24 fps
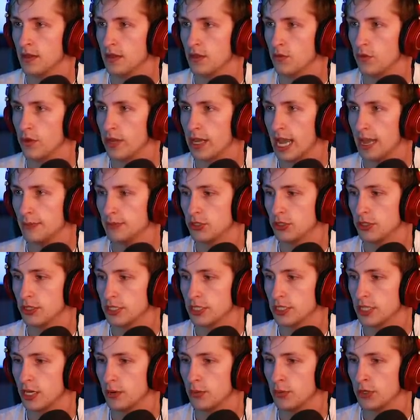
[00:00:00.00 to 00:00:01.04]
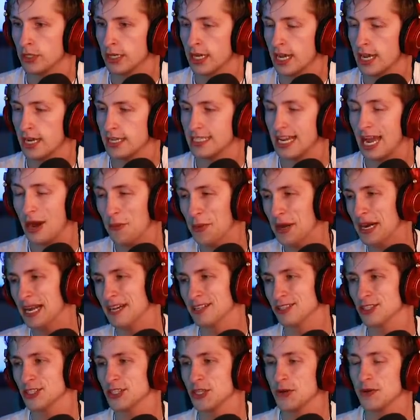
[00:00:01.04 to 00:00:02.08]
We capture the stubborn guys. I want to
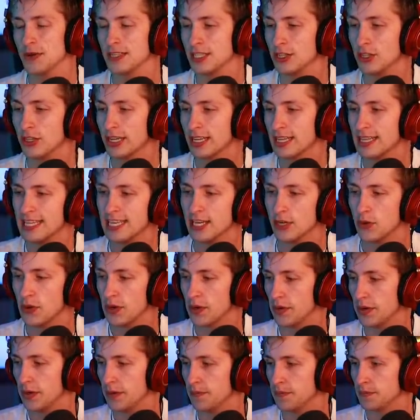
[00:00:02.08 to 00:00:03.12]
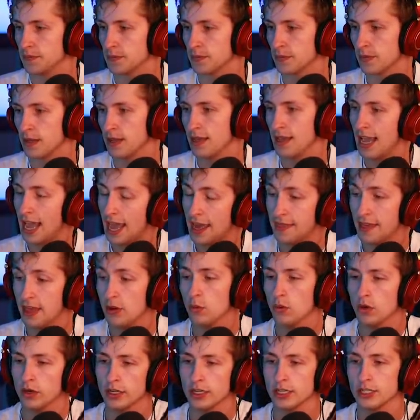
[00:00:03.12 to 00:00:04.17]
actually go and look at the aquarium, and then
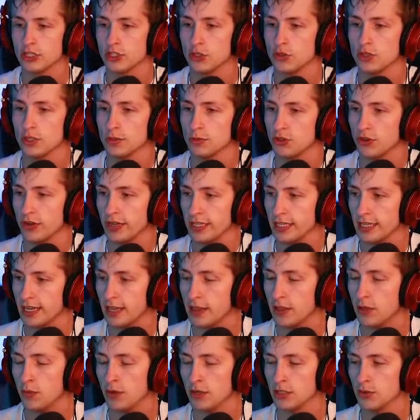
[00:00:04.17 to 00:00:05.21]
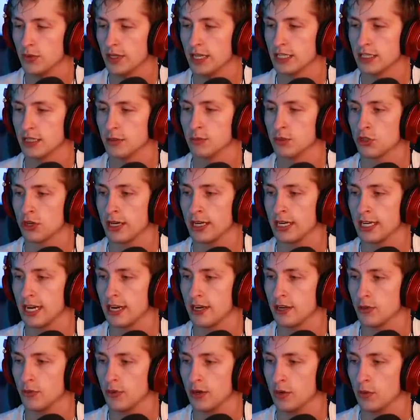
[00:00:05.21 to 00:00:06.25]
we're gonna do some training. And then once we get them training out
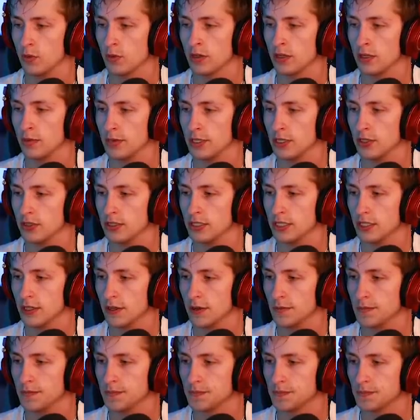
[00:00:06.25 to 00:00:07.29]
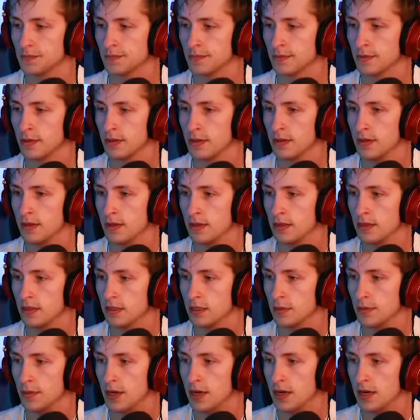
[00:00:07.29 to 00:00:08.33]
of the way, we're gonna be good to go.
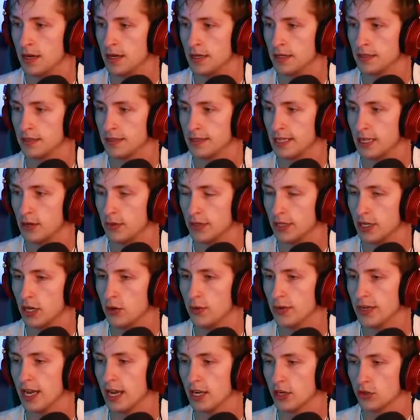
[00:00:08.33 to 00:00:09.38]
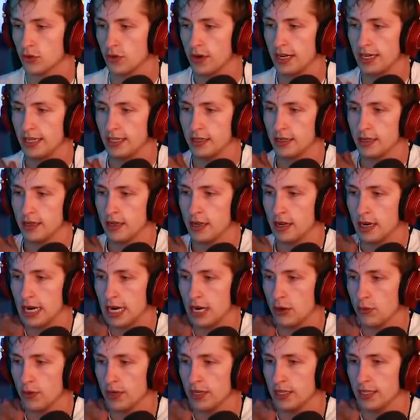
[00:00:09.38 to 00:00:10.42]
Come on, there we go. We got great. All
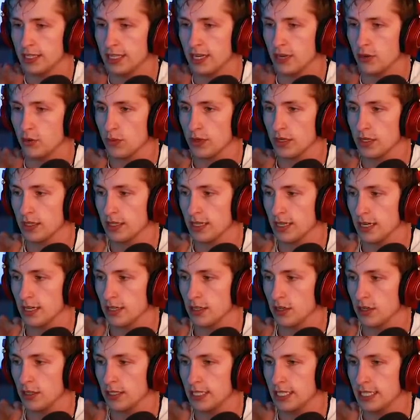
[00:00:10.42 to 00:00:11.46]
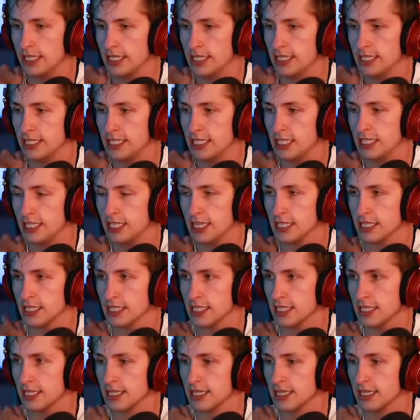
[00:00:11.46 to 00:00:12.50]
right, reel it in, reel it in. Easy does
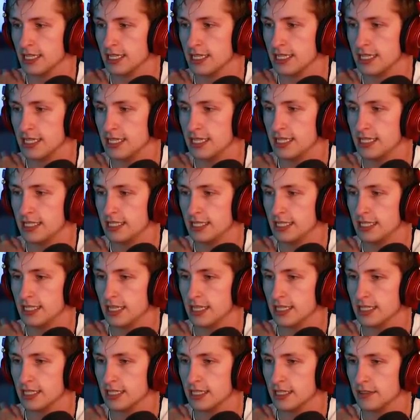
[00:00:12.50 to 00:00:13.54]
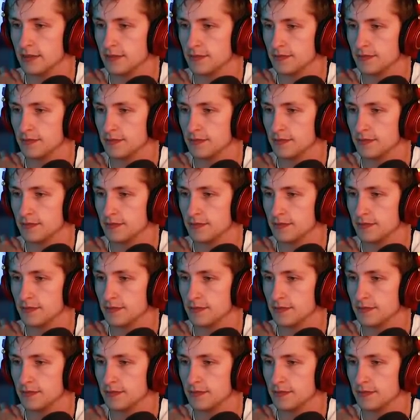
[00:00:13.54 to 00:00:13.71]
it. Easy does it.